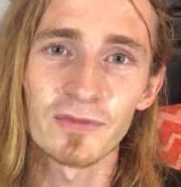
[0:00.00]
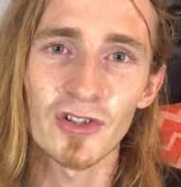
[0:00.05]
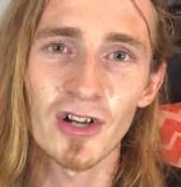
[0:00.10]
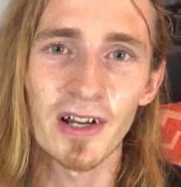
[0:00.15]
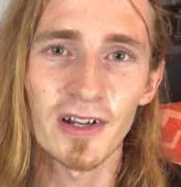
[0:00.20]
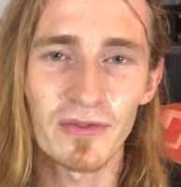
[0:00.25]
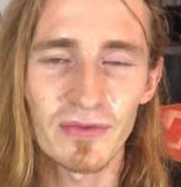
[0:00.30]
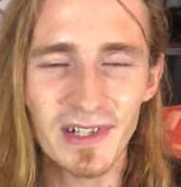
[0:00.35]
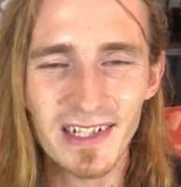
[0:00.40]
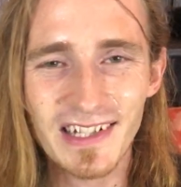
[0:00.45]
I'm
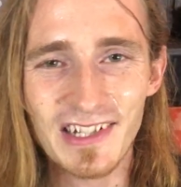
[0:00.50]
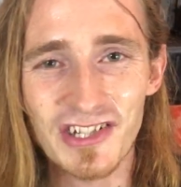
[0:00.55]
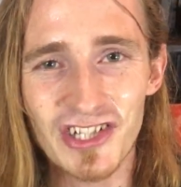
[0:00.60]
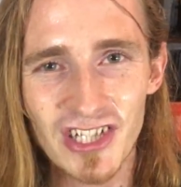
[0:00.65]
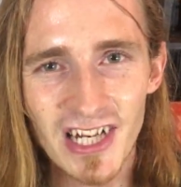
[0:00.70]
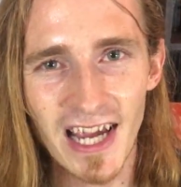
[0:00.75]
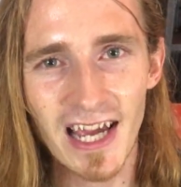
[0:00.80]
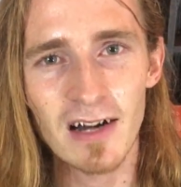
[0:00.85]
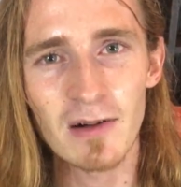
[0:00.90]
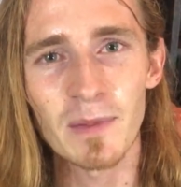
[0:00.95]
trying to really
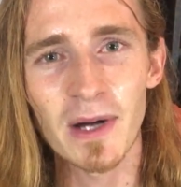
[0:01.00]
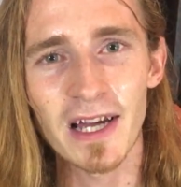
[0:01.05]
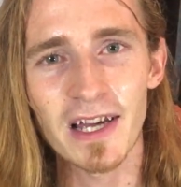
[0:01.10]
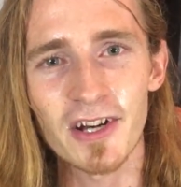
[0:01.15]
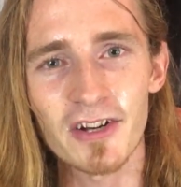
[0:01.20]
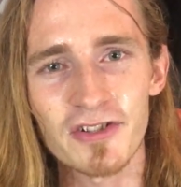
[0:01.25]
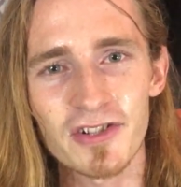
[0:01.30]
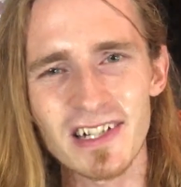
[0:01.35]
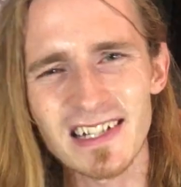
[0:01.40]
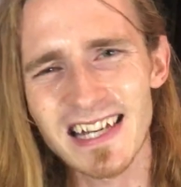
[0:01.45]
channel my
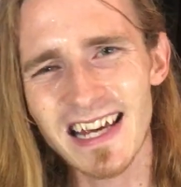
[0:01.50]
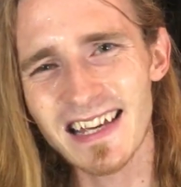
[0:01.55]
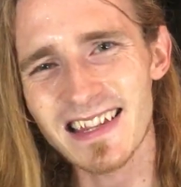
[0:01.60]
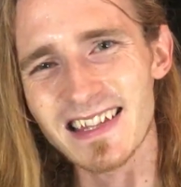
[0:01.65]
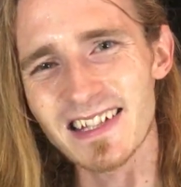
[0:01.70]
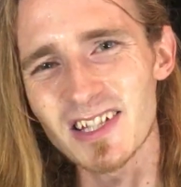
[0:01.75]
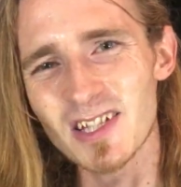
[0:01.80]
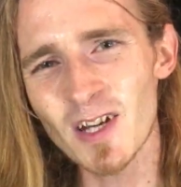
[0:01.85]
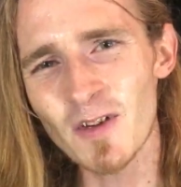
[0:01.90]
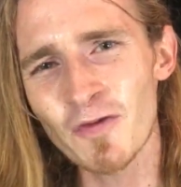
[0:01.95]
energy, take
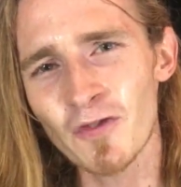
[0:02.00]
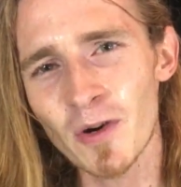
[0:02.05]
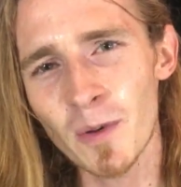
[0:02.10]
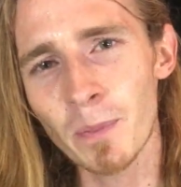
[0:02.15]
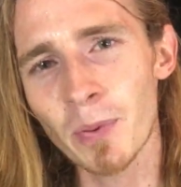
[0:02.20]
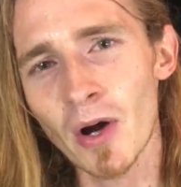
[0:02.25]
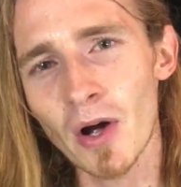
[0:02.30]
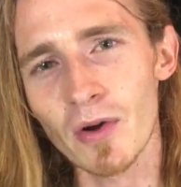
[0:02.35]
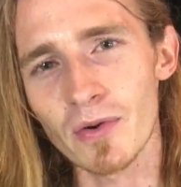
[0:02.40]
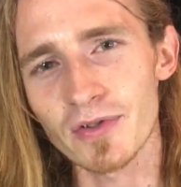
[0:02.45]
the different
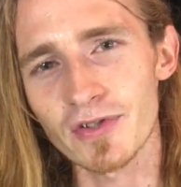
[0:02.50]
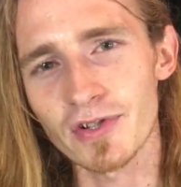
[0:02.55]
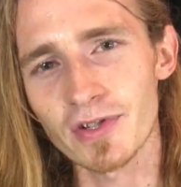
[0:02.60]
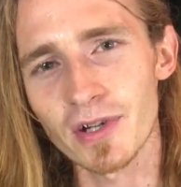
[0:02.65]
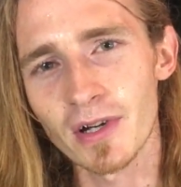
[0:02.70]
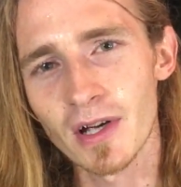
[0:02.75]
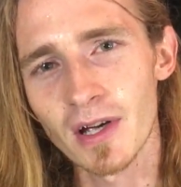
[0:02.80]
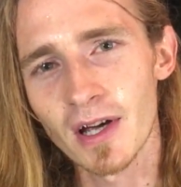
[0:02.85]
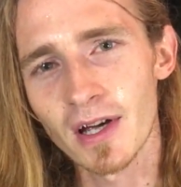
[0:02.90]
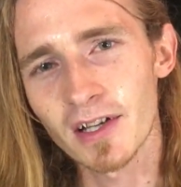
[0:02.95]
approach.